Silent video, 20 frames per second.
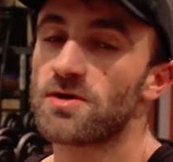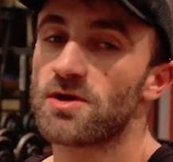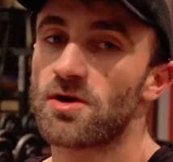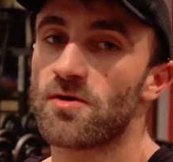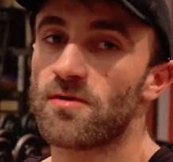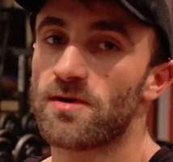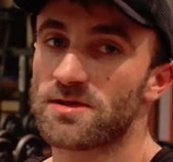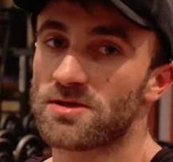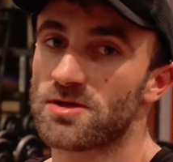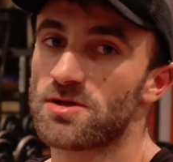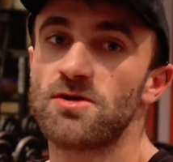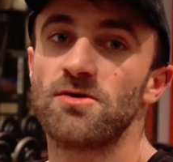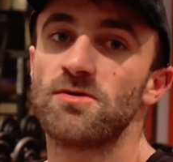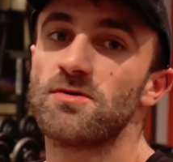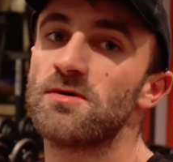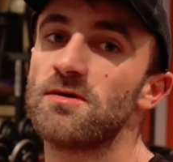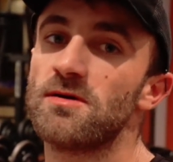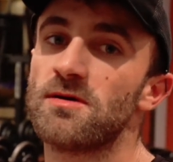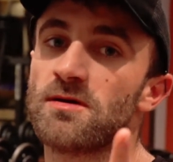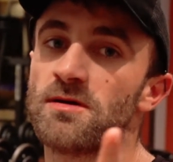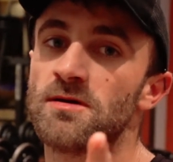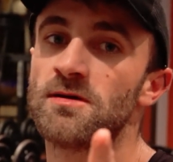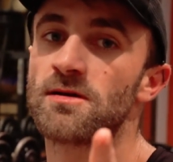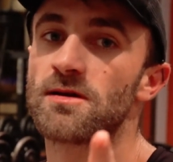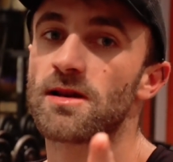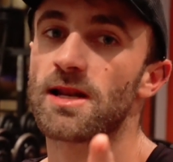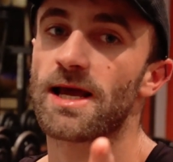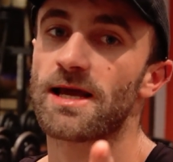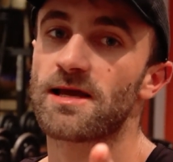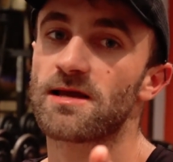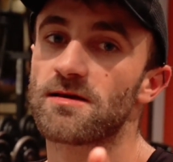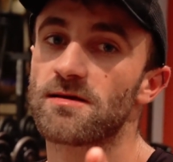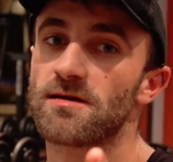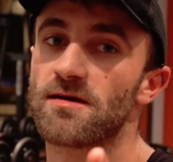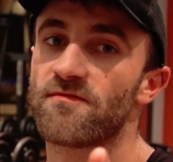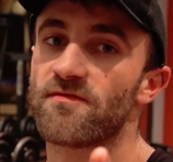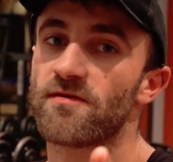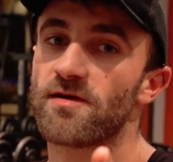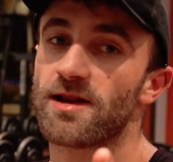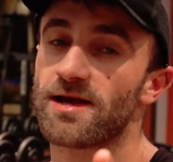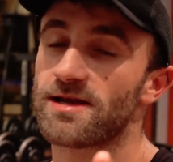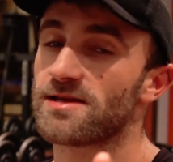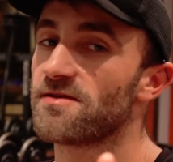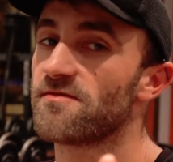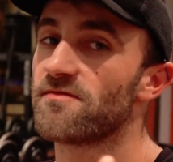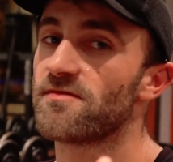You know what to do. Like if you like the